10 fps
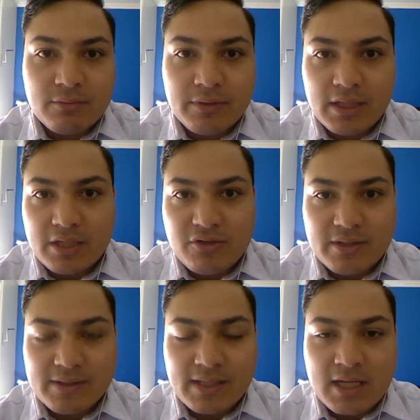with
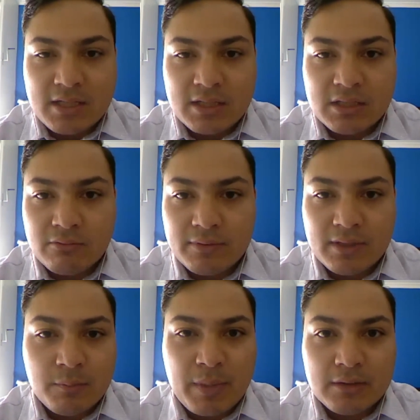Argentina, with the
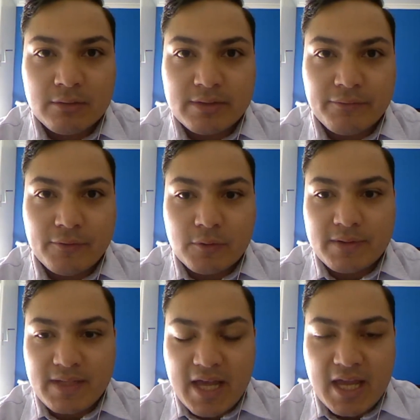abundance of forwards
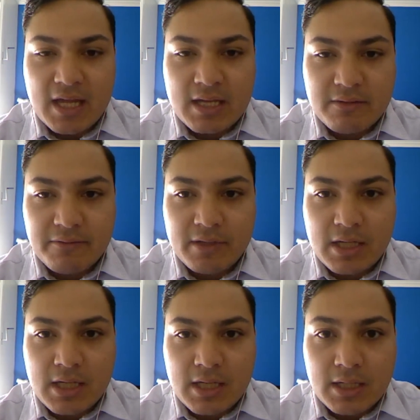they have,
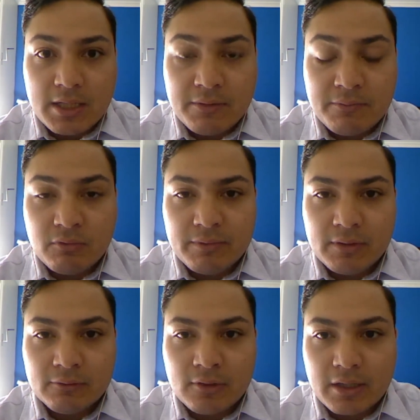with
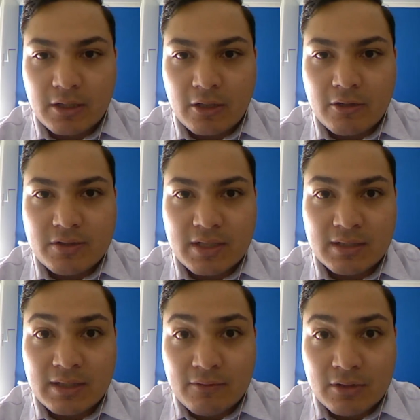the right coach, and
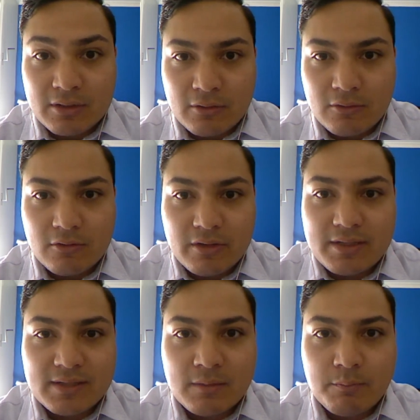they've got Jorge
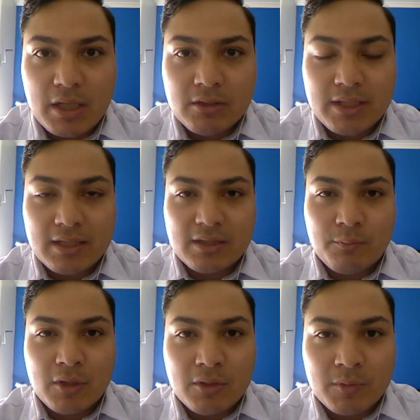Sampaoli at the
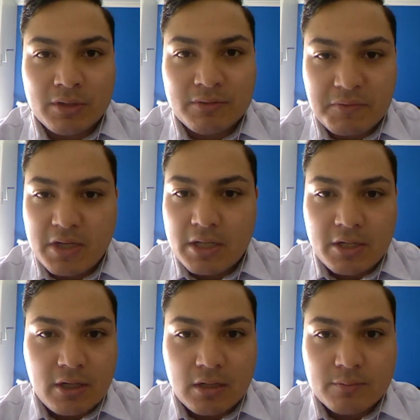moment,
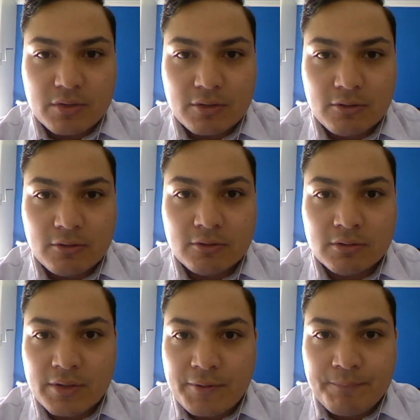I'm sure
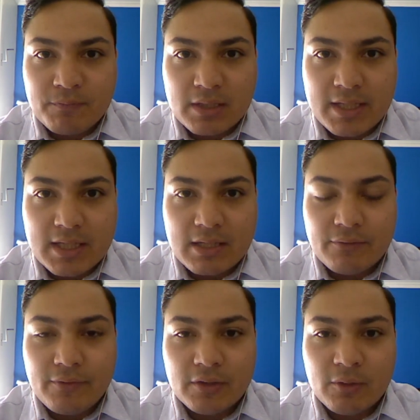he can
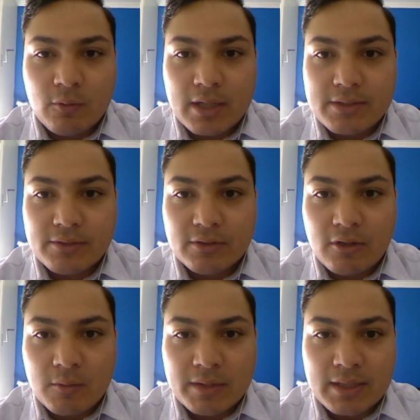find a way to
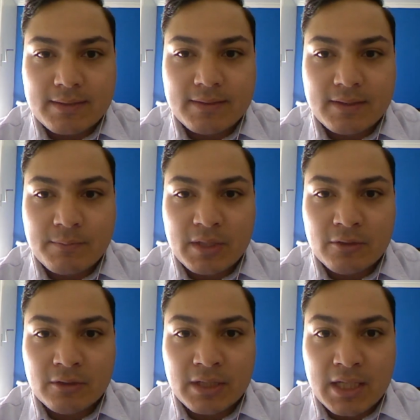accommodate
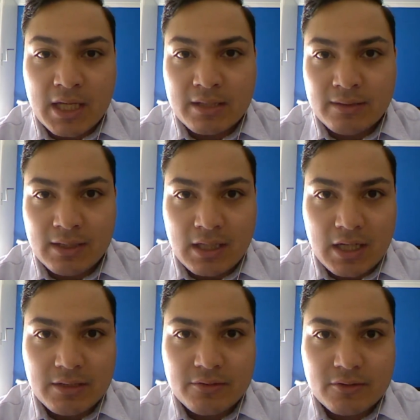Simeone and
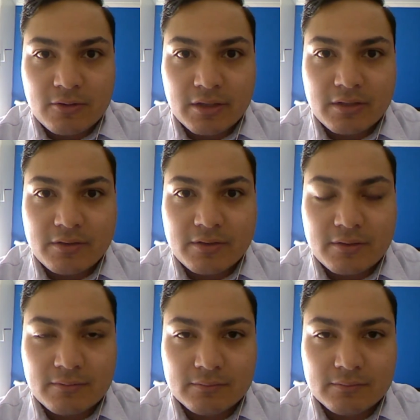other strikers.